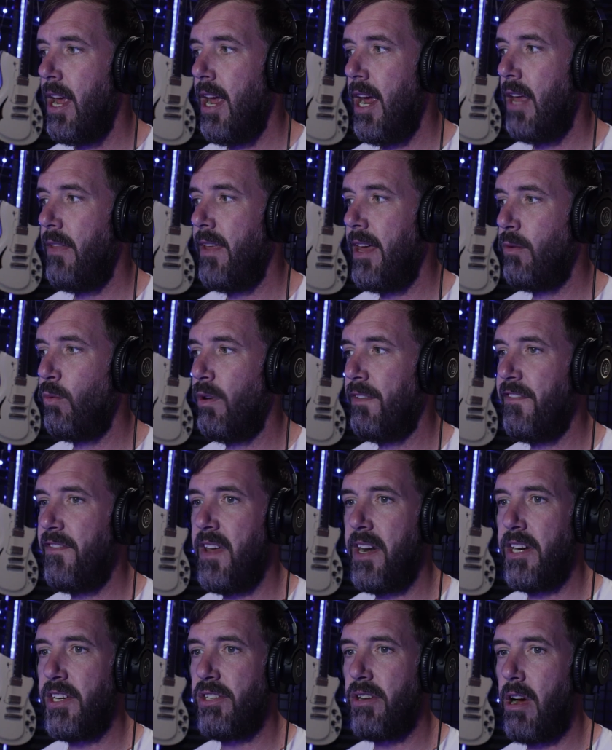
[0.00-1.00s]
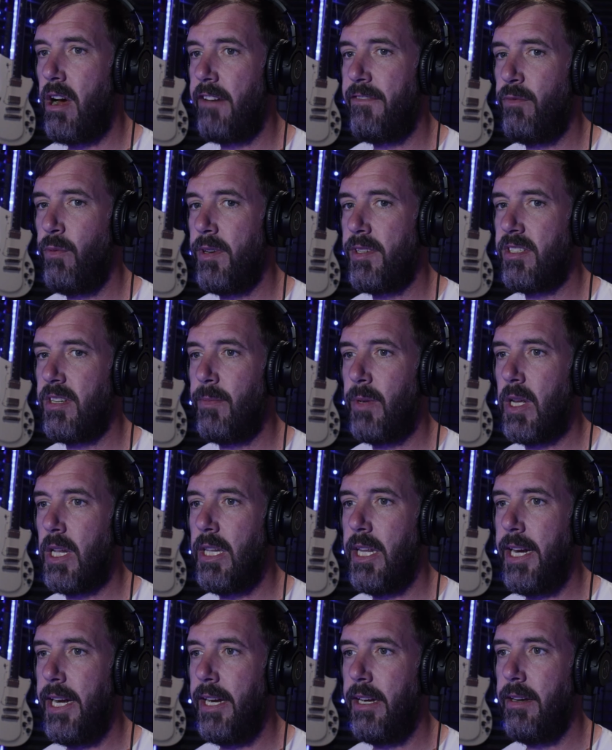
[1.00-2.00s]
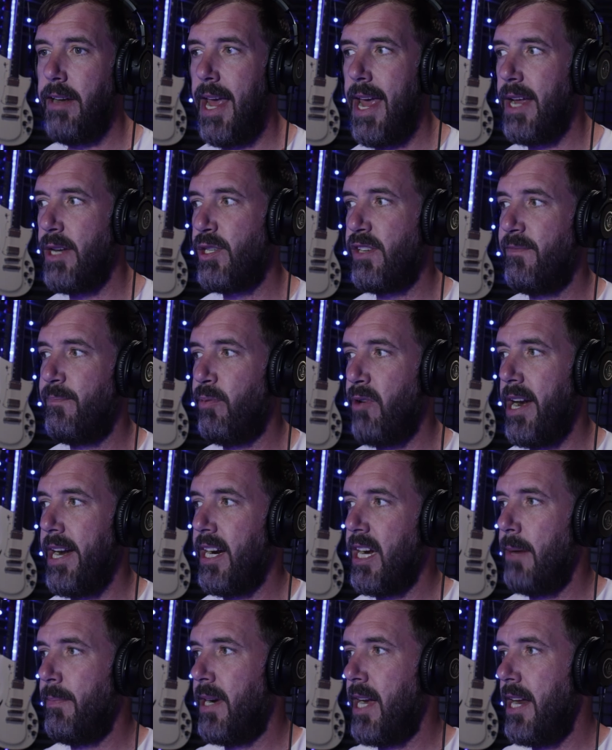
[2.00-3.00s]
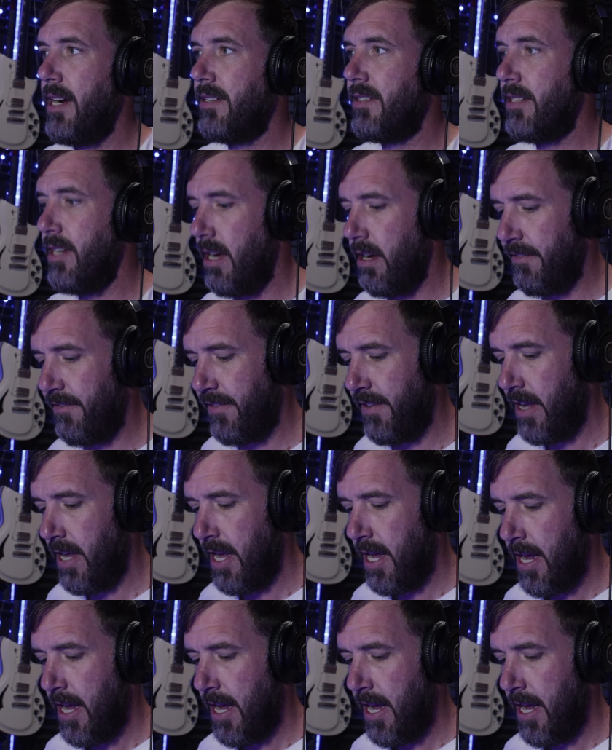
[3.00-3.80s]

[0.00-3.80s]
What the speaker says: and then we'll finish off with some clean edge of breakup kind of stuff.